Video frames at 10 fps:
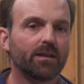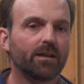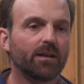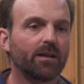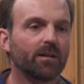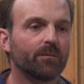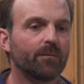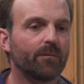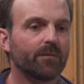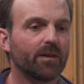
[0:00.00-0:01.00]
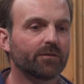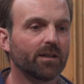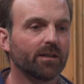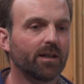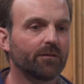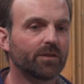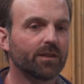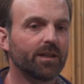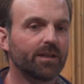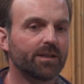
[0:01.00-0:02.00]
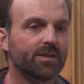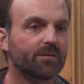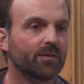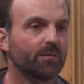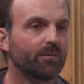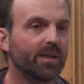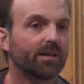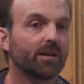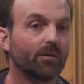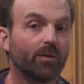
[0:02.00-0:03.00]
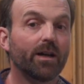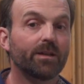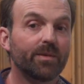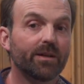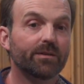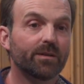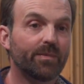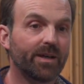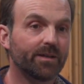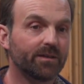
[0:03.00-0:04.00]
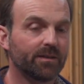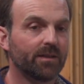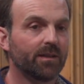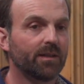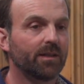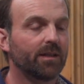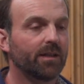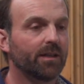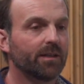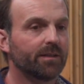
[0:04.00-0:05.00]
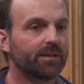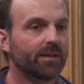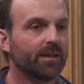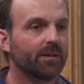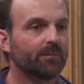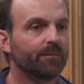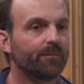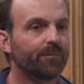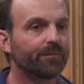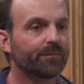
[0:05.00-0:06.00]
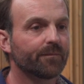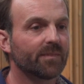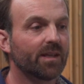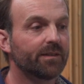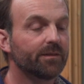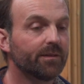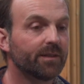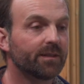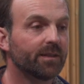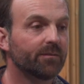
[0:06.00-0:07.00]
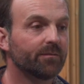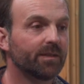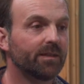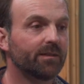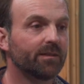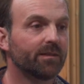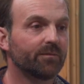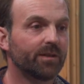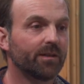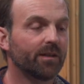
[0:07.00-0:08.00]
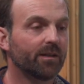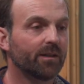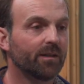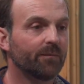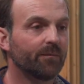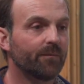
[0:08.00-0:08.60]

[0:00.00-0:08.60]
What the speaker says: I've got a lot of good ideas for making our wine better and better. And the other thing that we are